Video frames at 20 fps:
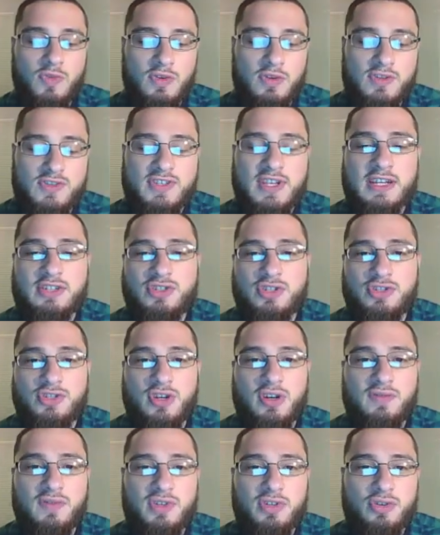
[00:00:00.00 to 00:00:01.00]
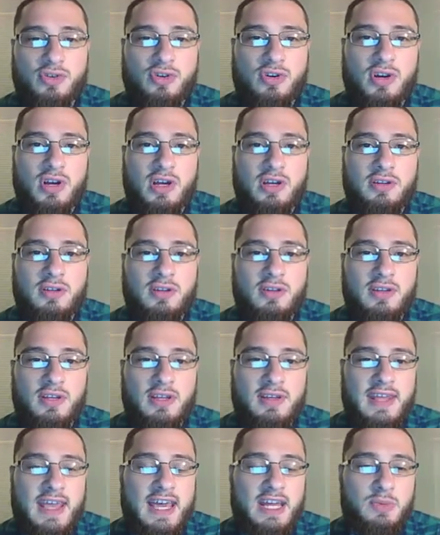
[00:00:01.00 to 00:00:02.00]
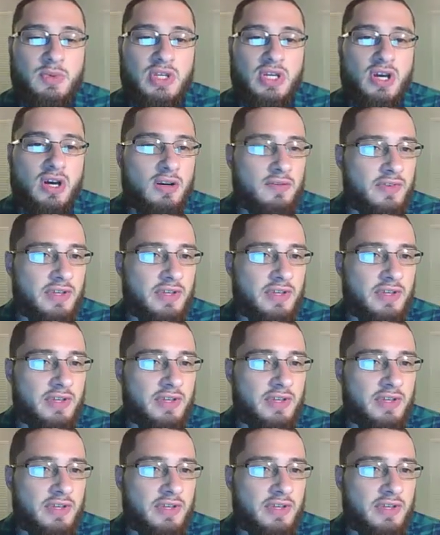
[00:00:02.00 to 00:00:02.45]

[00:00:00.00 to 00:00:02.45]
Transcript: sections of a neuron, the anatomy of